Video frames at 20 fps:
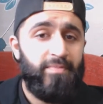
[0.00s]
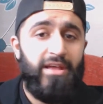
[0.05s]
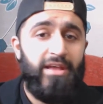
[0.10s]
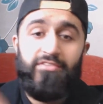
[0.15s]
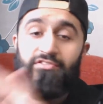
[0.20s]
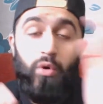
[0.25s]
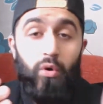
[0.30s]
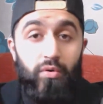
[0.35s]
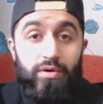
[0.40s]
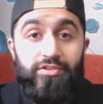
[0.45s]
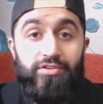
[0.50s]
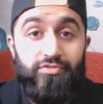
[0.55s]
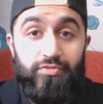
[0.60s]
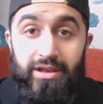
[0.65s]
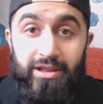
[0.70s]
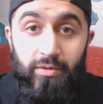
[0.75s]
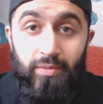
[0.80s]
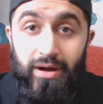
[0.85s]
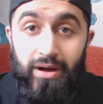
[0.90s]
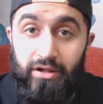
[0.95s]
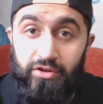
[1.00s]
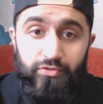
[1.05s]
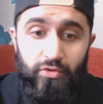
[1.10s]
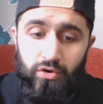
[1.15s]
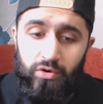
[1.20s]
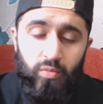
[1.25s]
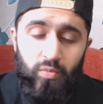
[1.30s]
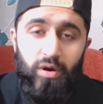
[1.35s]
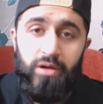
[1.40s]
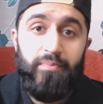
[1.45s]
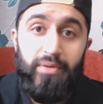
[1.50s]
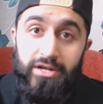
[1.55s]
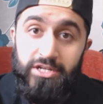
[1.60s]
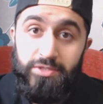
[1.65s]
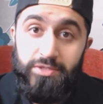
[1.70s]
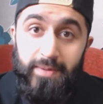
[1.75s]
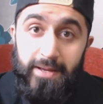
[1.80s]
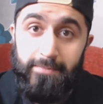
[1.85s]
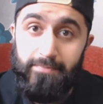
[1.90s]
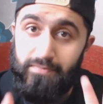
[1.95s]
It's always really well drawn, One
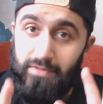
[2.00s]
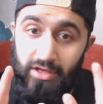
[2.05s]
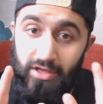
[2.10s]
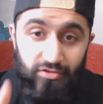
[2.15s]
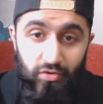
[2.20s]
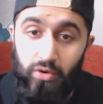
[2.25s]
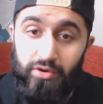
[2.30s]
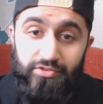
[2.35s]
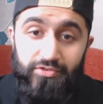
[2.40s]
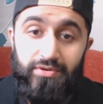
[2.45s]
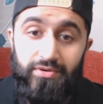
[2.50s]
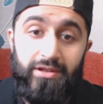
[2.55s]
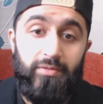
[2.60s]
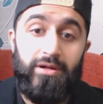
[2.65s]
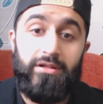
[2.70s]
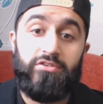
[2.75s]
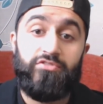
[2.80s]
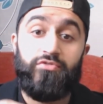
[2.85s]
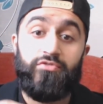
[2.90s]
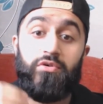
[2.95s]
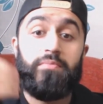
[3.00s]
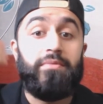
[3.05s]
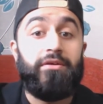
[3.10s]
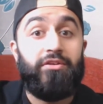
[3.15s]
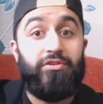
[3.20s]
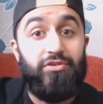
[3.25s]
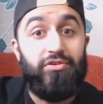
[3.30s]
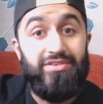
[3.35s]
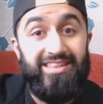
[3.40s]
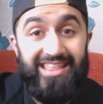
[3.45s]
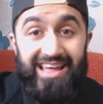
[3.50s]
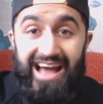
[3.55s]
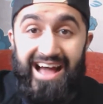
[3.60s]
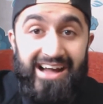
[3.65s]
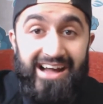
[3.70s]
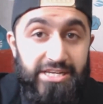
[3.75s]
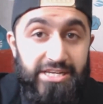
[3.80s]
Punch Man. It's always really well drawn, but due to the